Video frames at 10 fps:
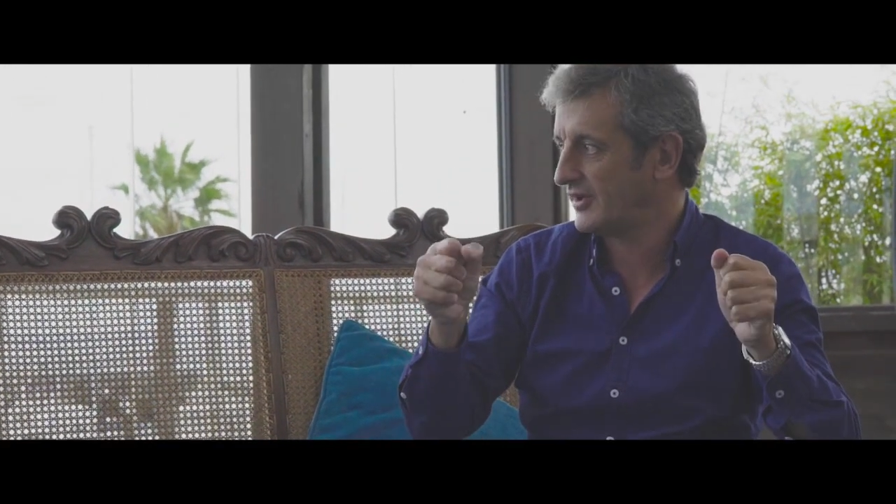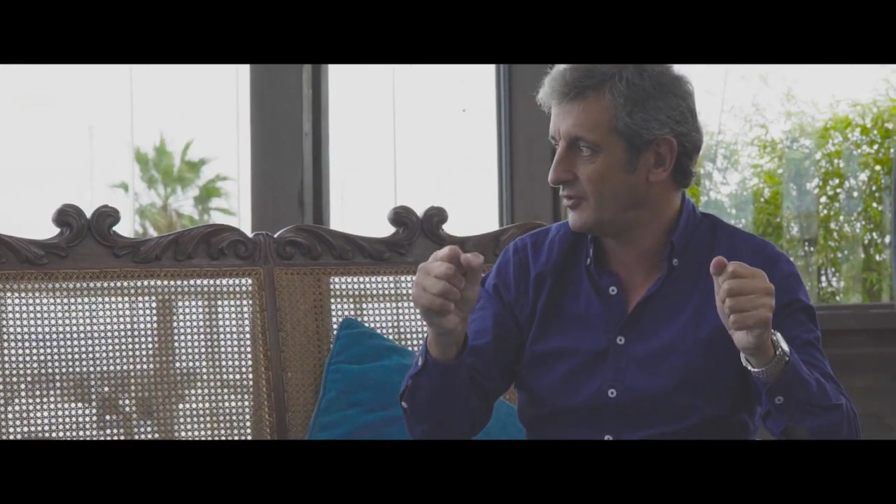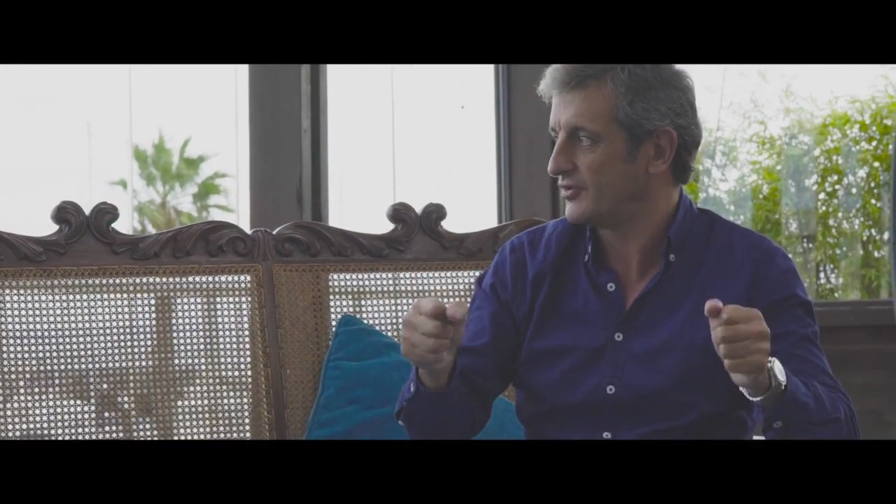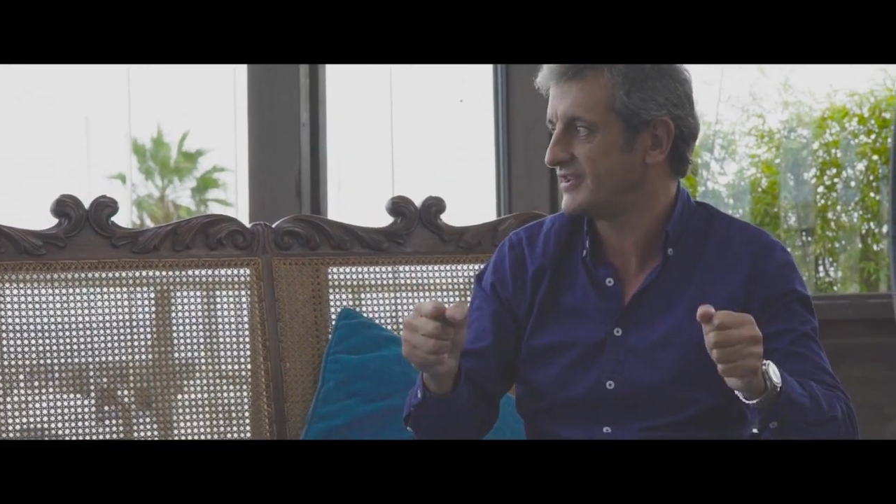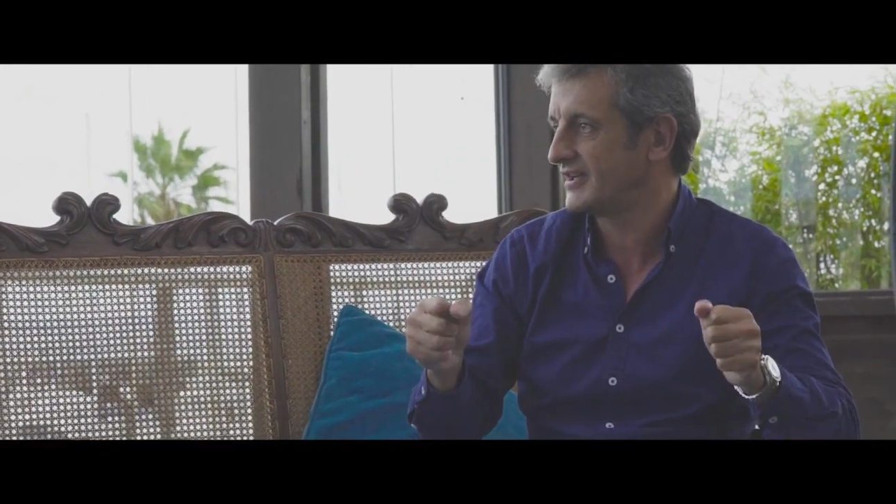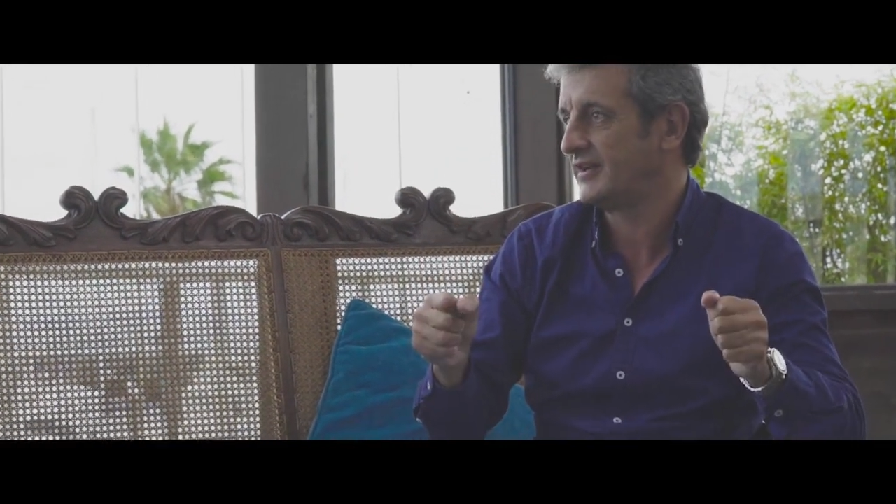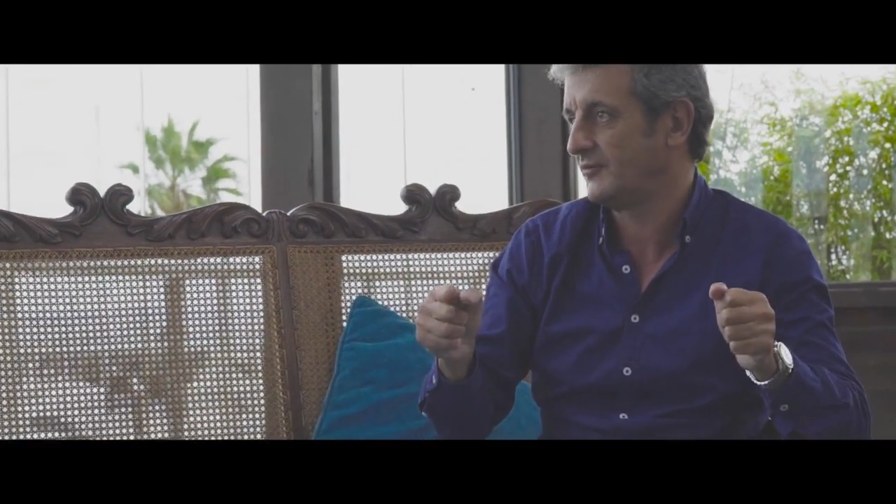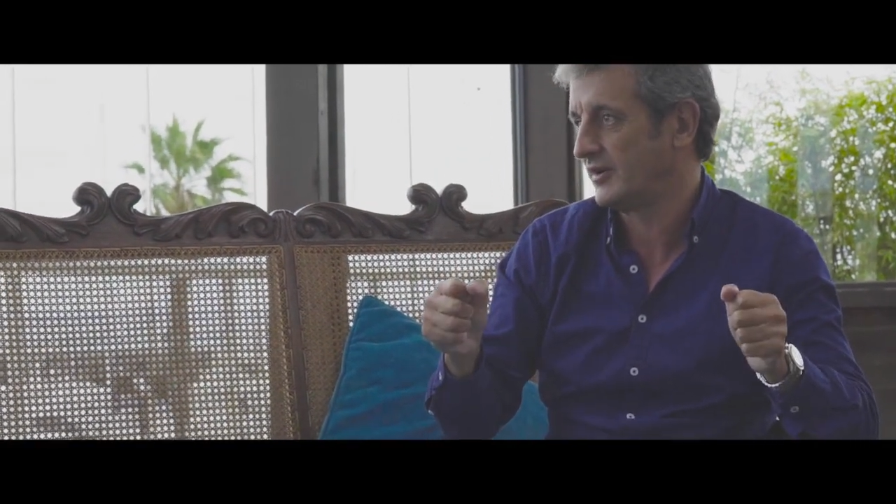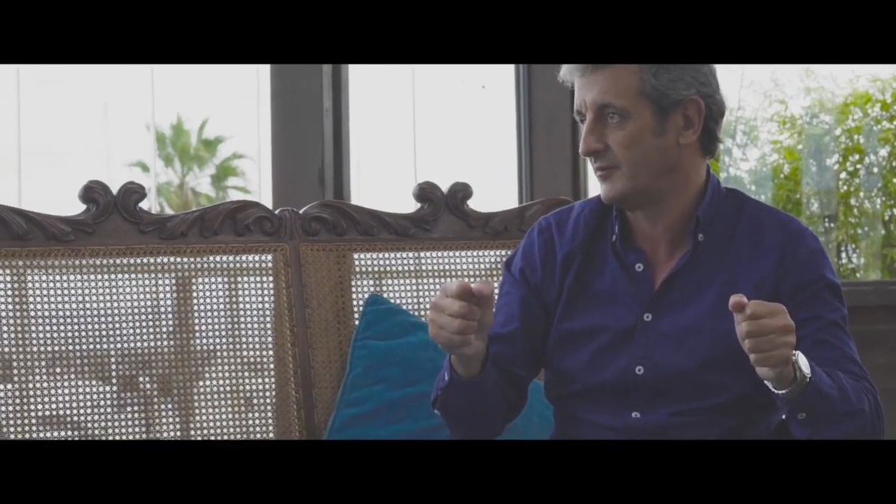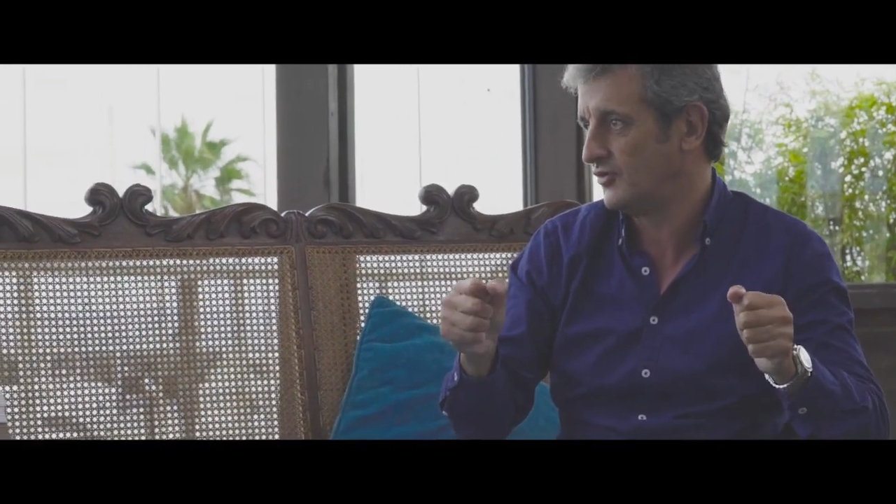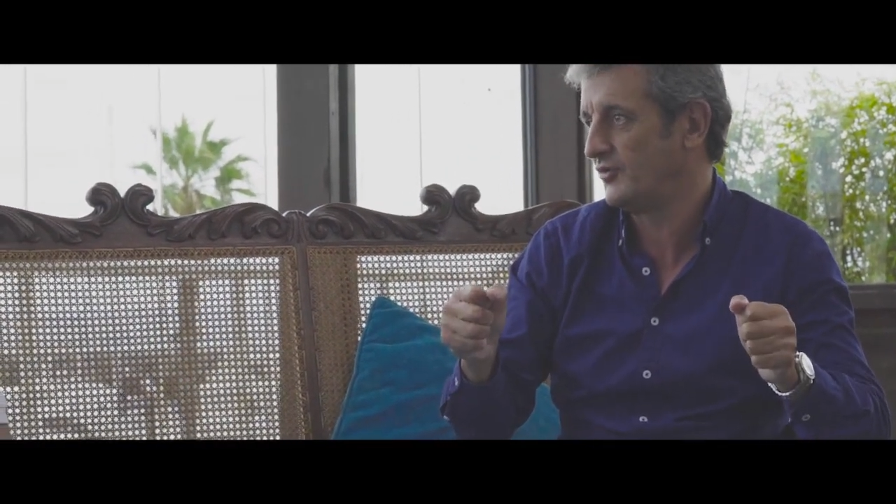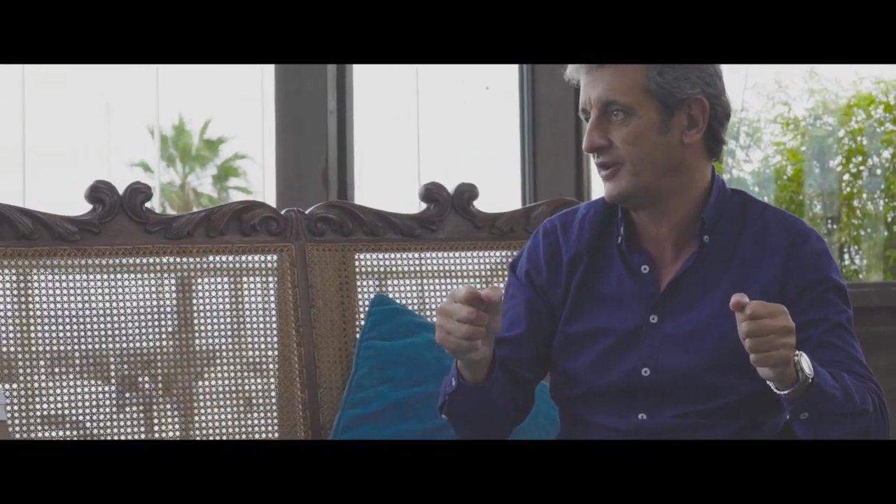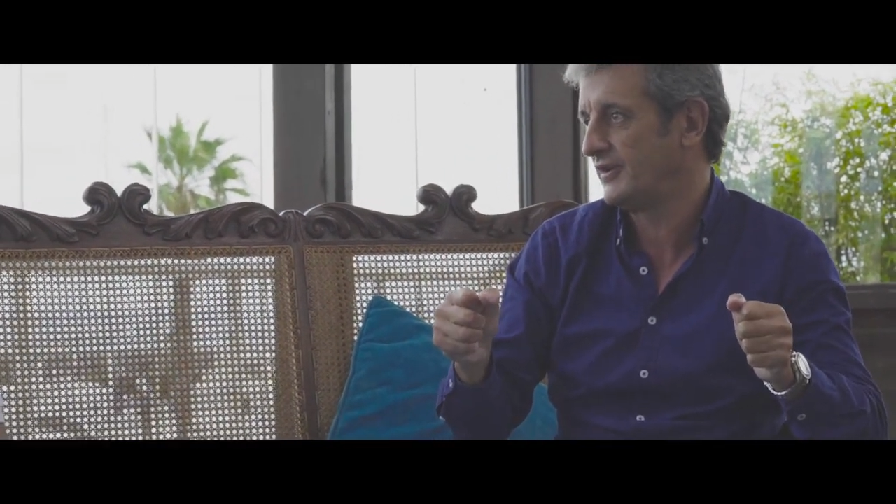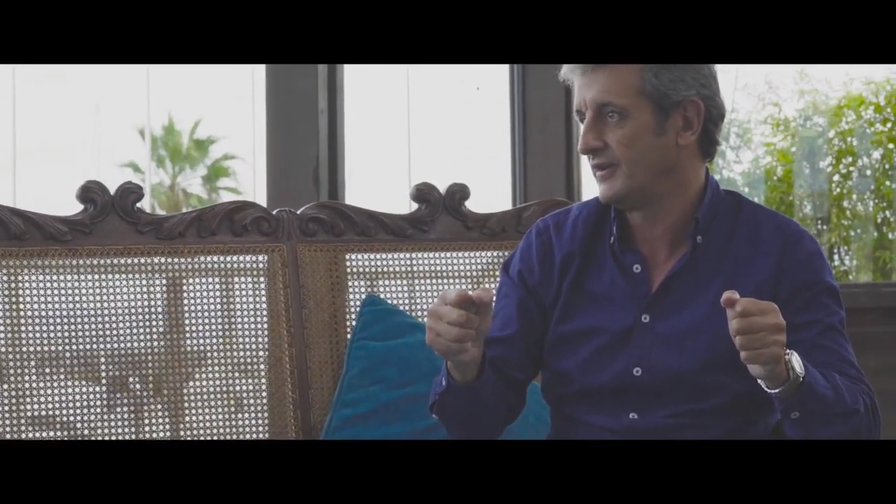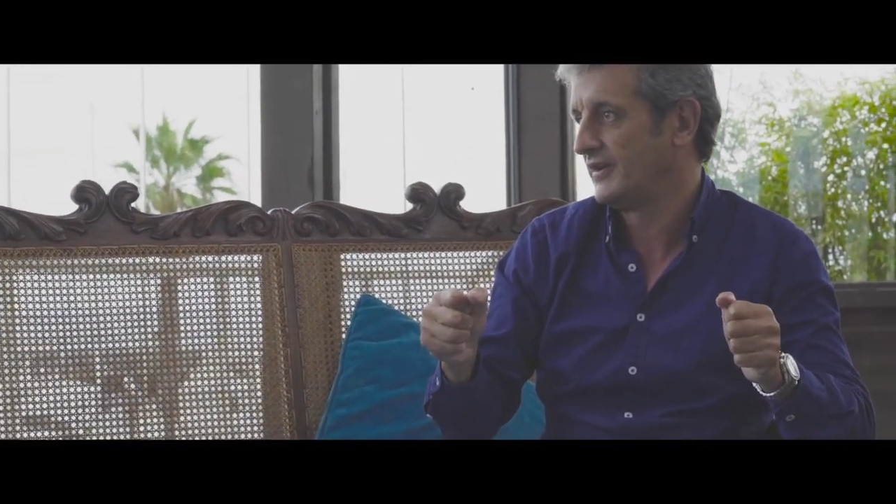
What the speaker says: I know exactly what I'm doing.